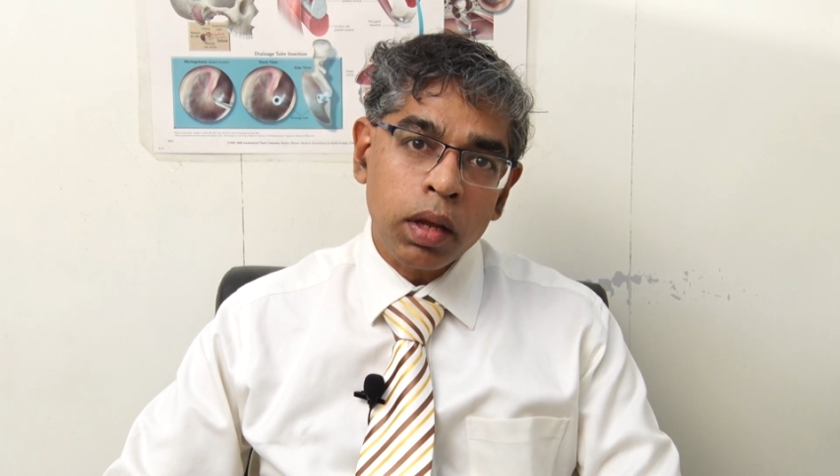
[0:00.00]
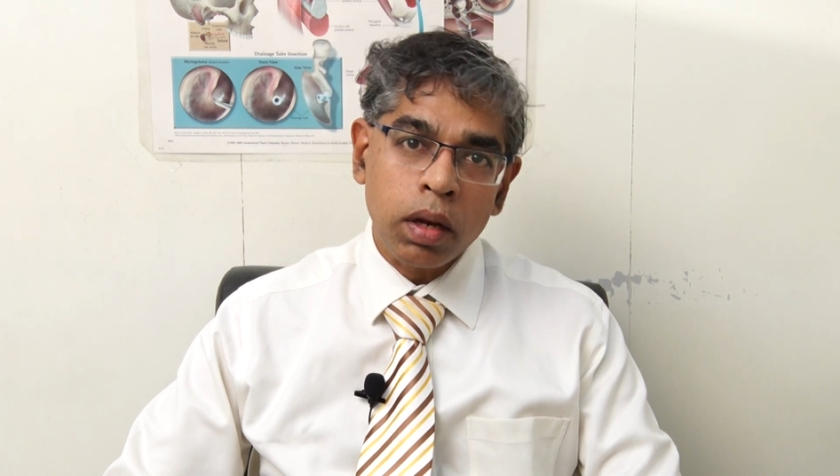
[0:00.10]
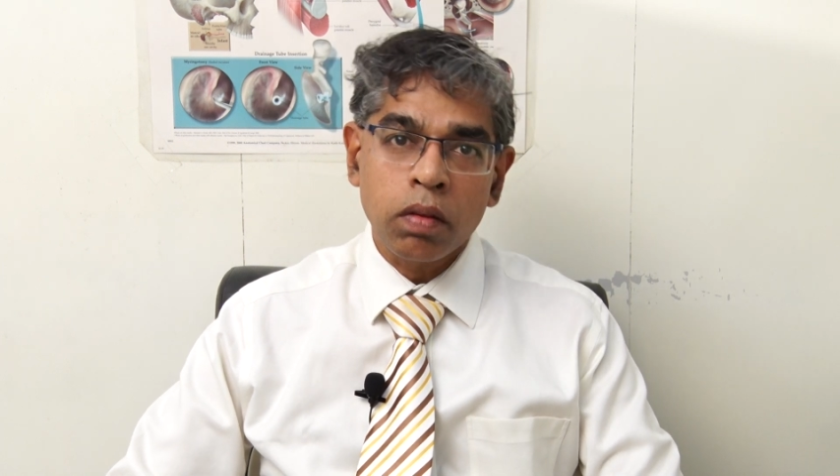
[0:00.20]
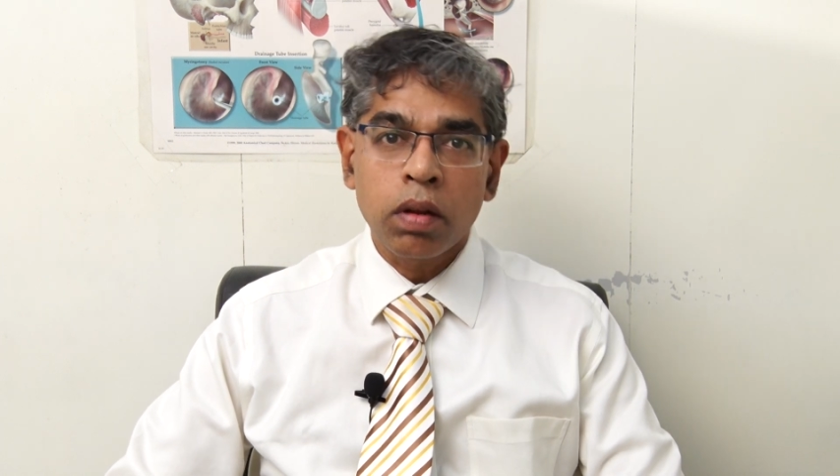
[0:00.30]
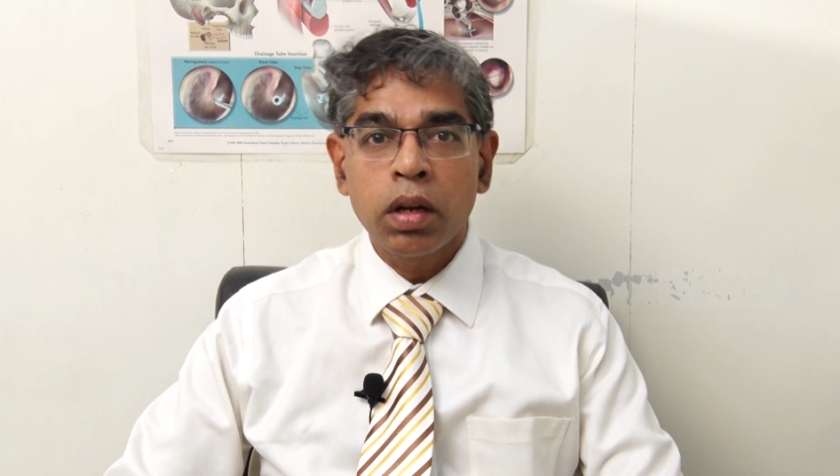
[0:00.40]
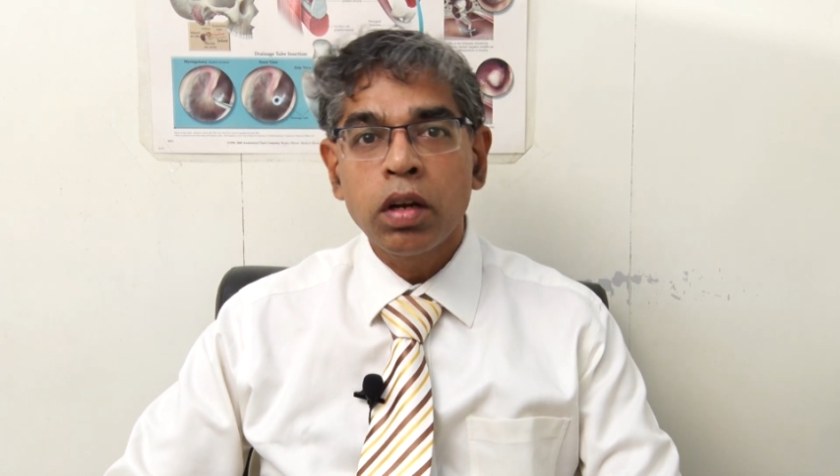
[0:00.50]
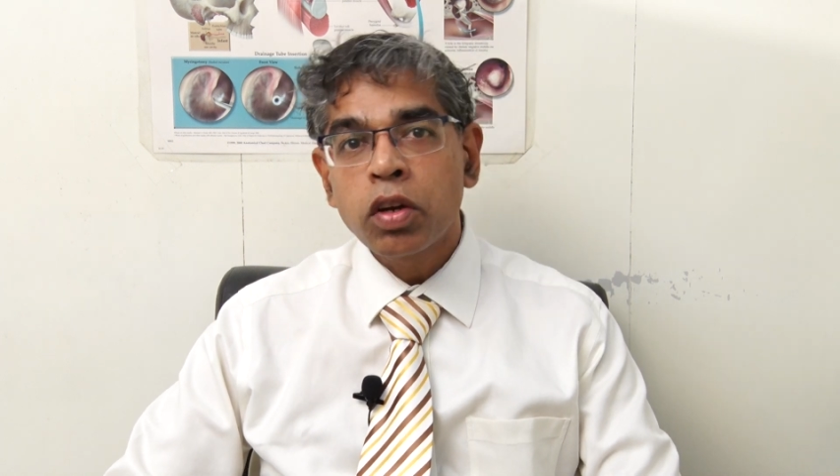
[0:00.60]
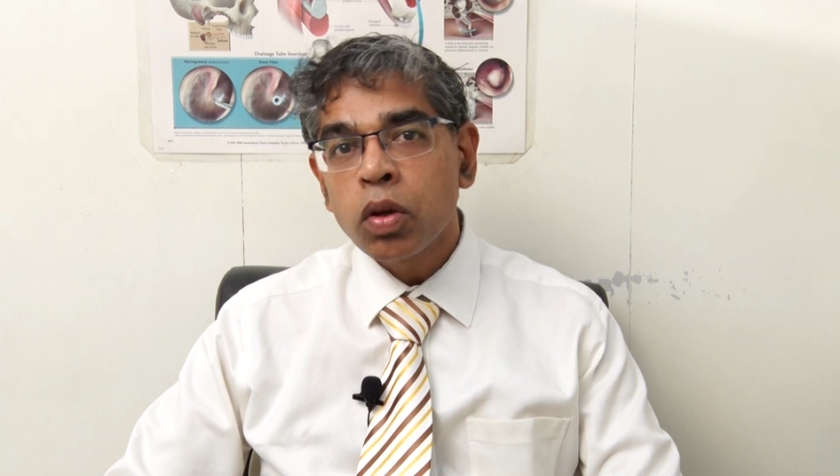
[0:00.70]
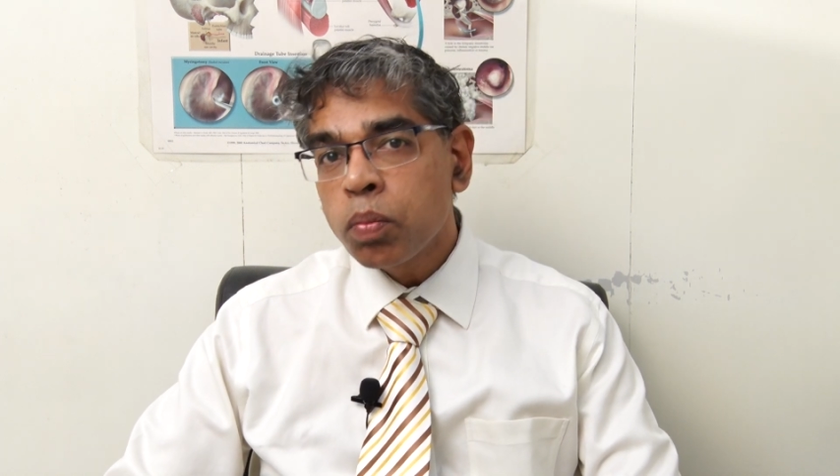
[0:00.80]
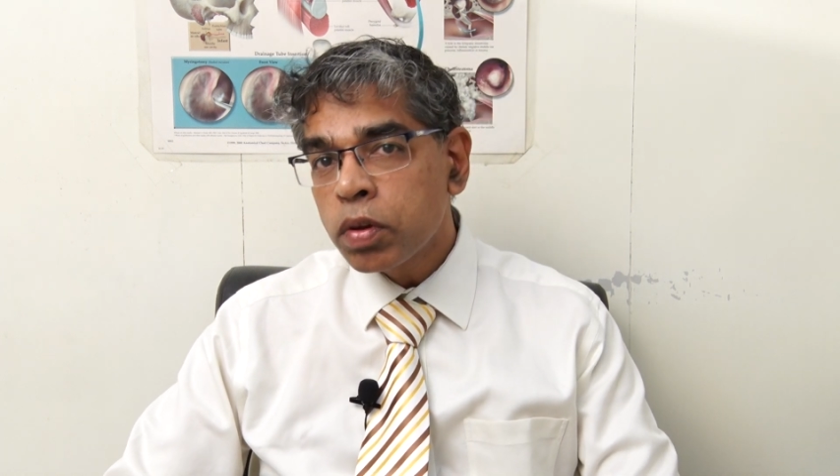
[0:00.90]
it has a little
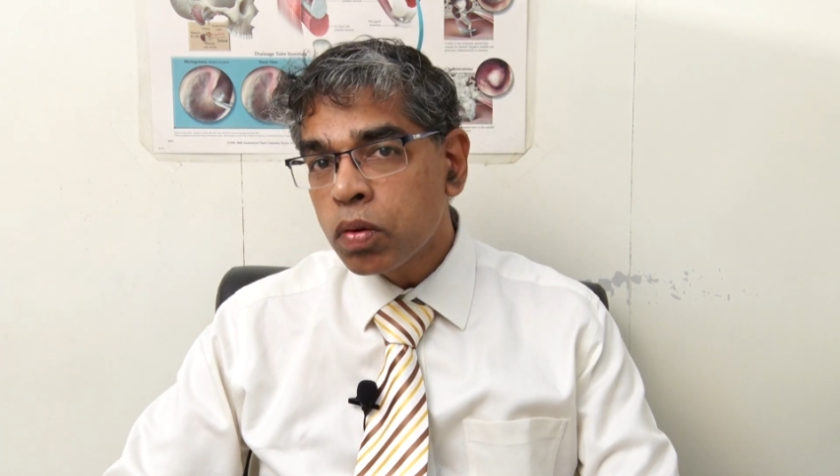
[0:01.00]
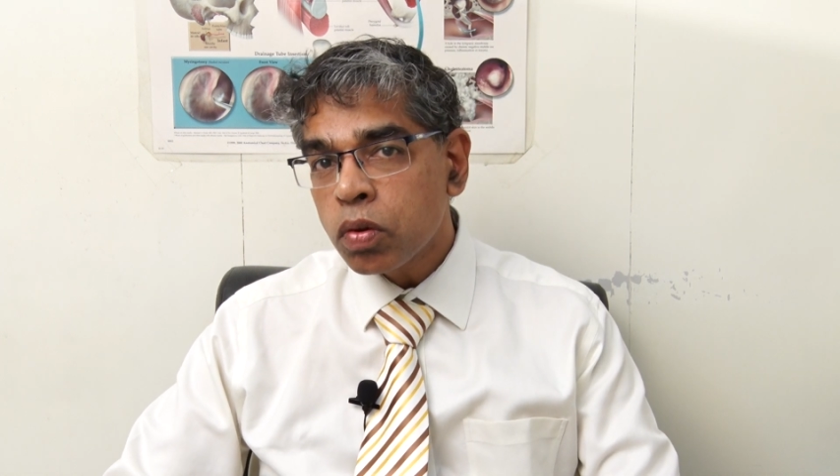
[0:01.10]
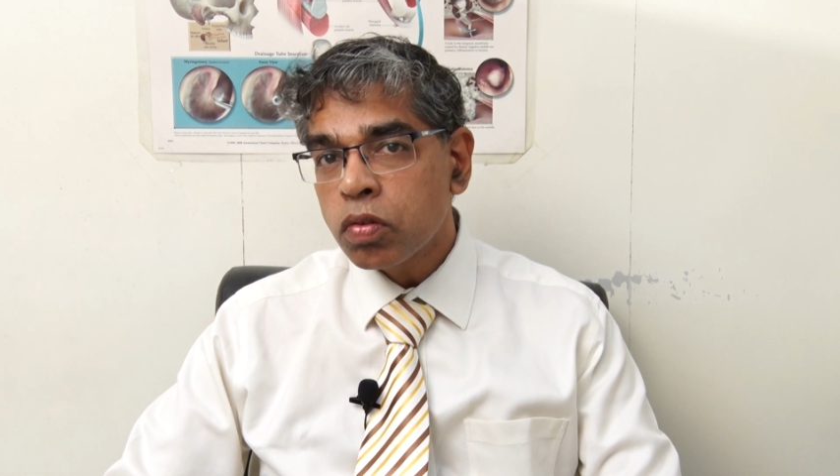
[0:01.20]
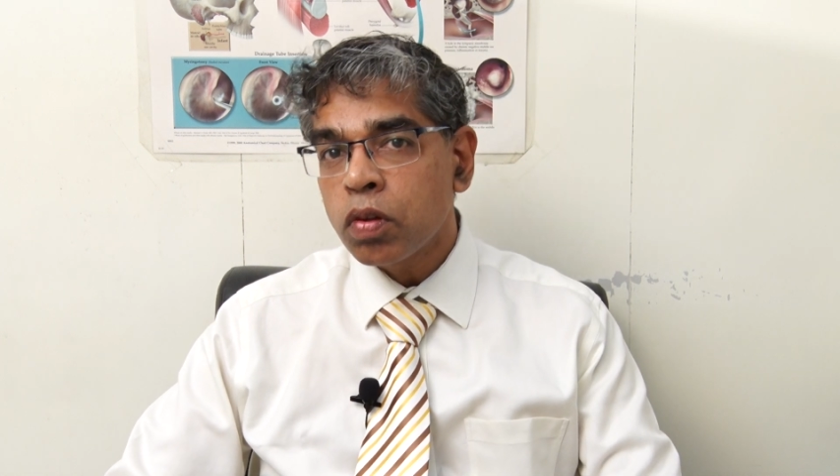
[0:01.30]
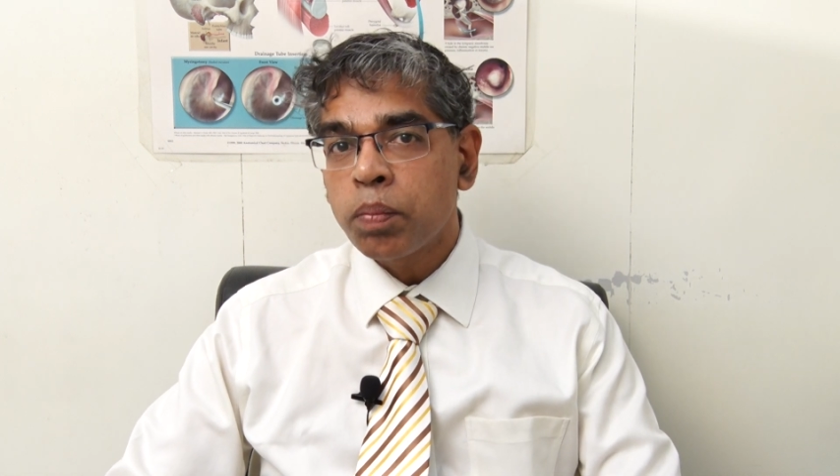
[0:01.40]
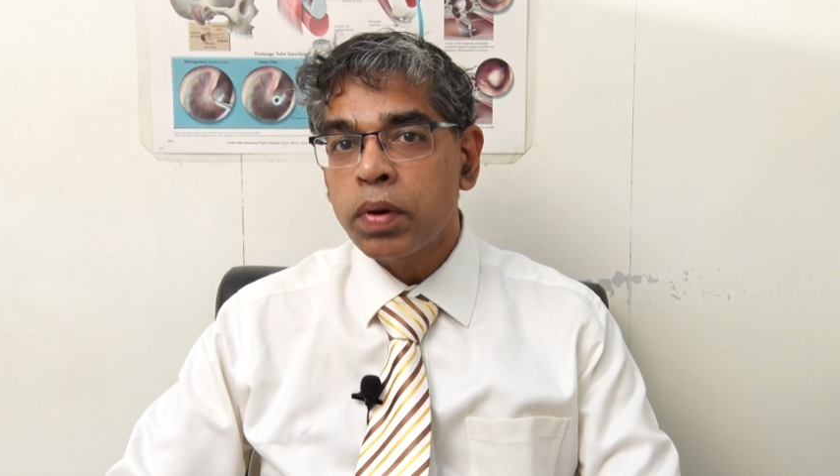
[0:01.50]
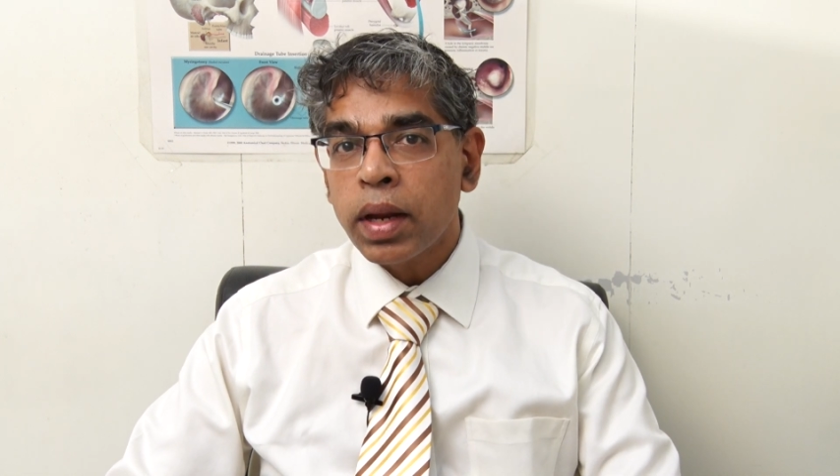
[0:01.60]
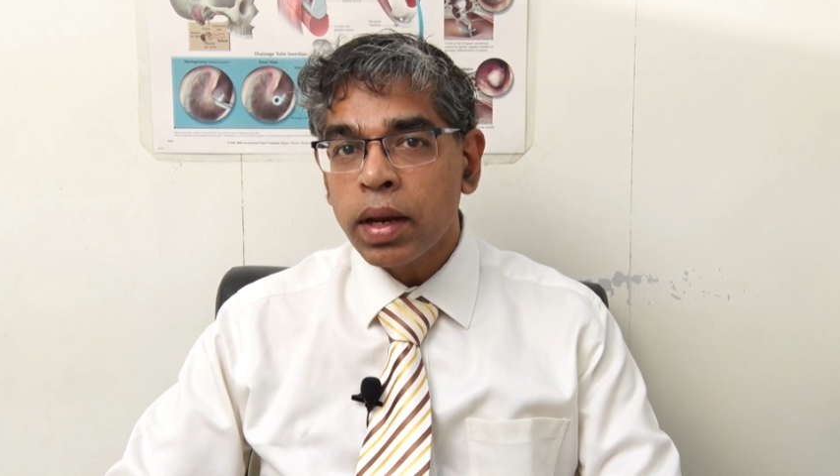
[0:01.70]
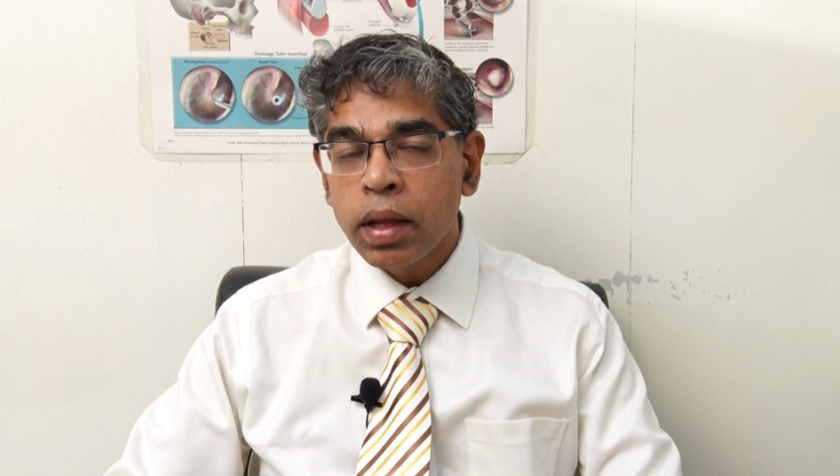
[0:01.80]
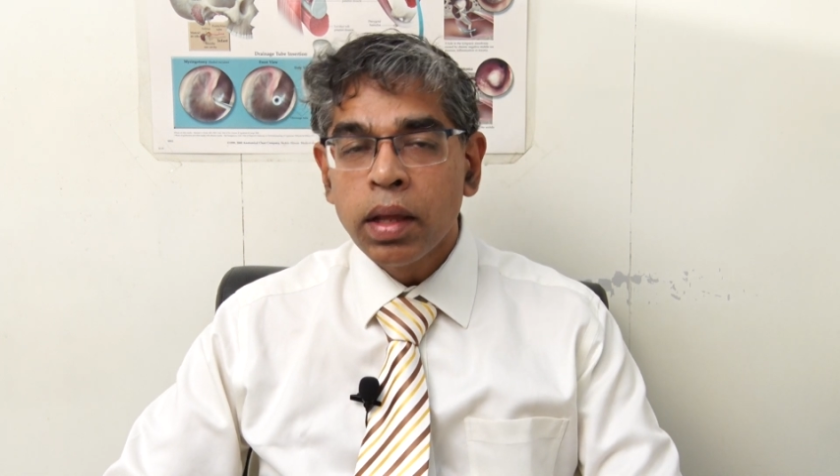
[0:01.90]
tube which goes to the
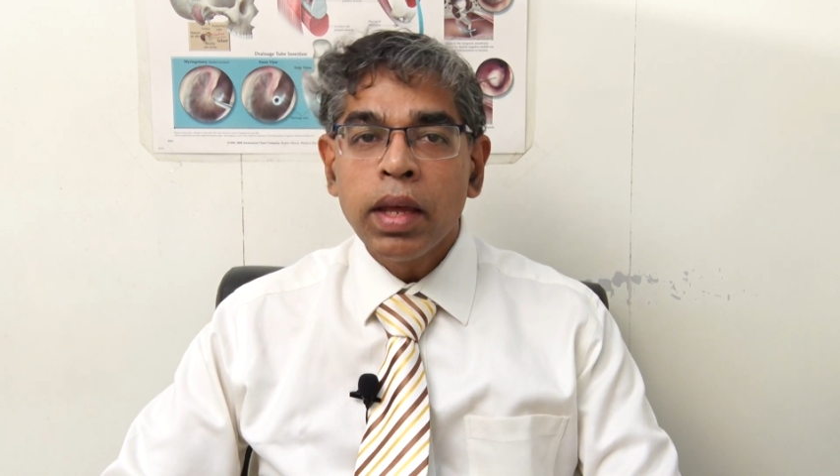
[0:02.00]
brain.